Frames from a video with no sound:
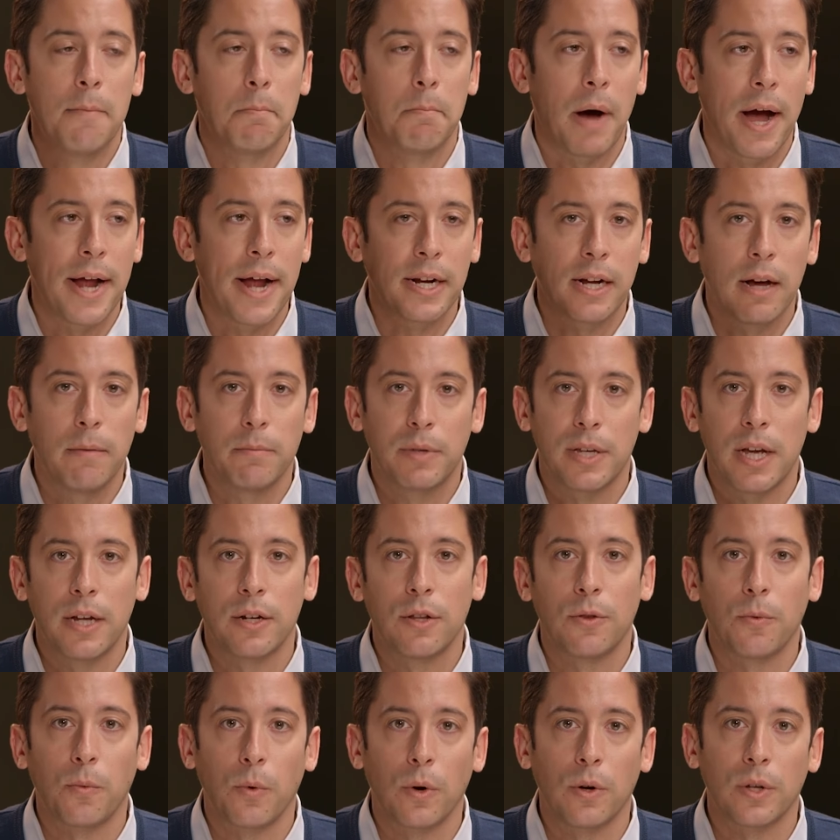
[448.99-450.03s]
Biden comes
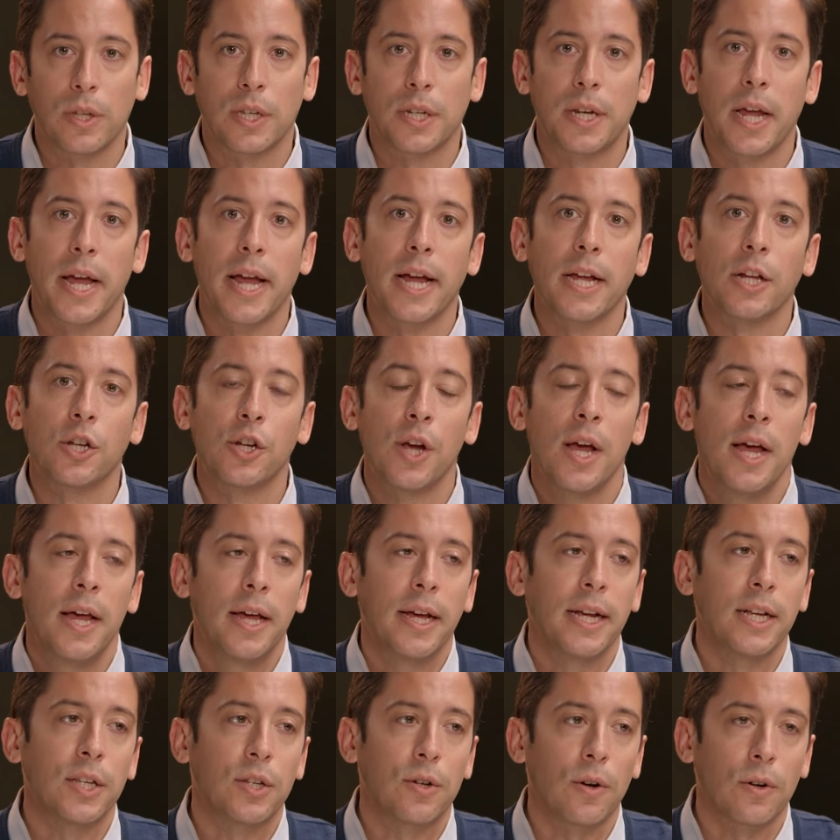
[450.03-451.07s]
onto the world stage.
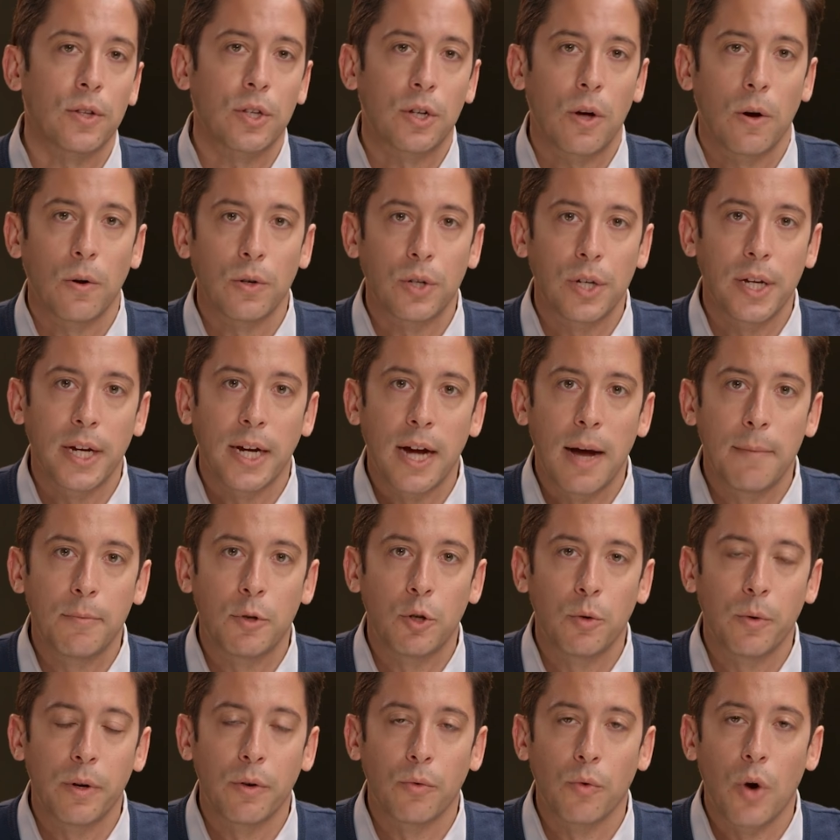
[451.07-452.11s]
He starts cozying up
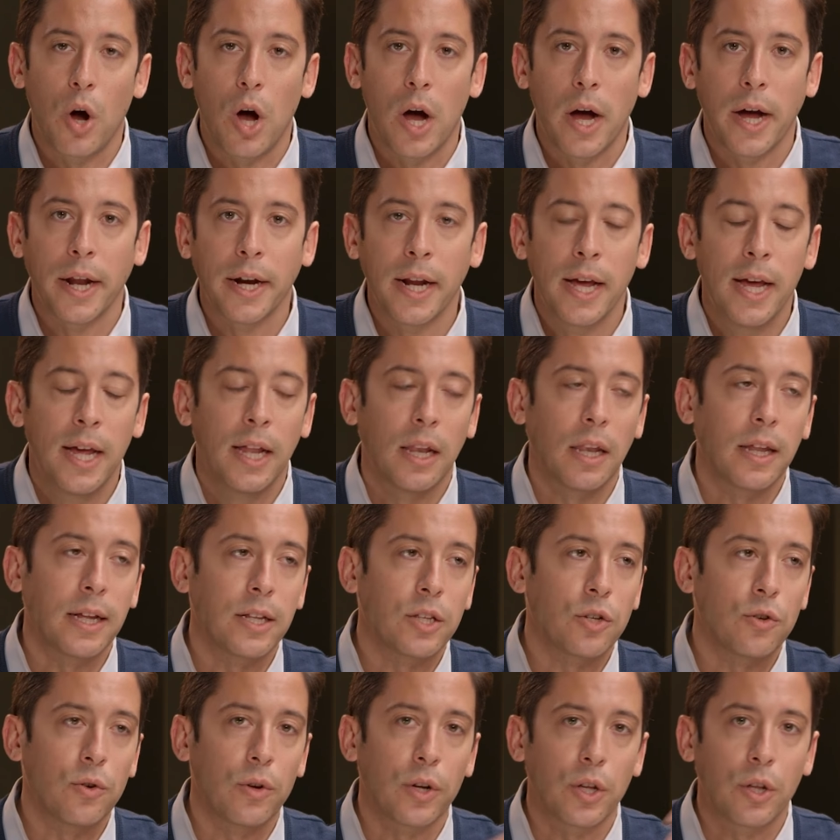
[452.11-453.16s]
to Iran,
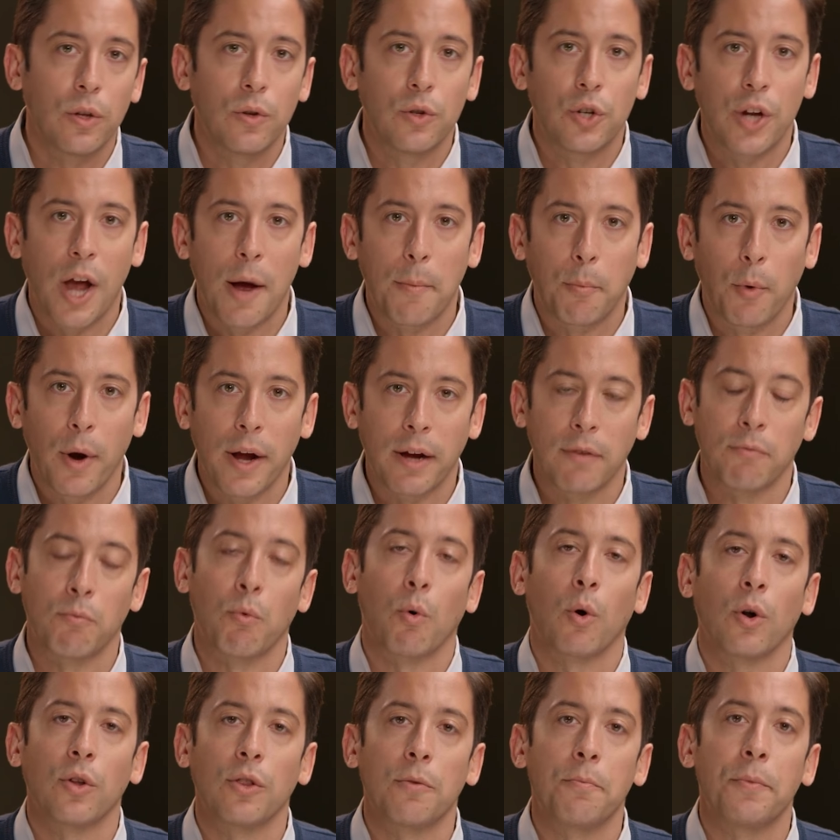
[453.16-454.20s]
leads to a huge outbreak of
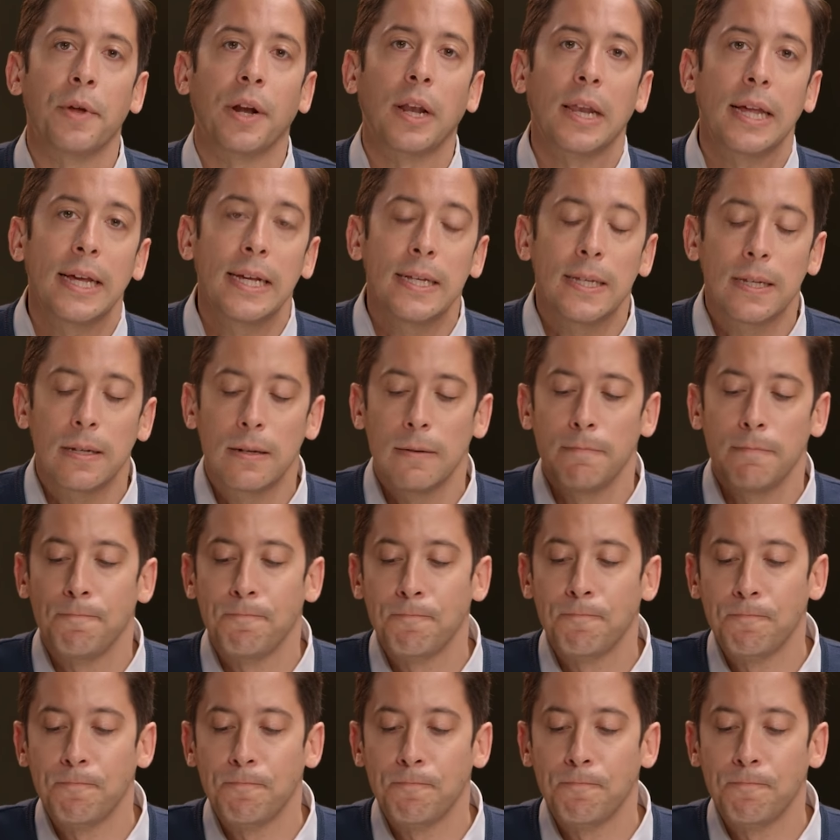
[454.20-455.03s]
war in the Middle East.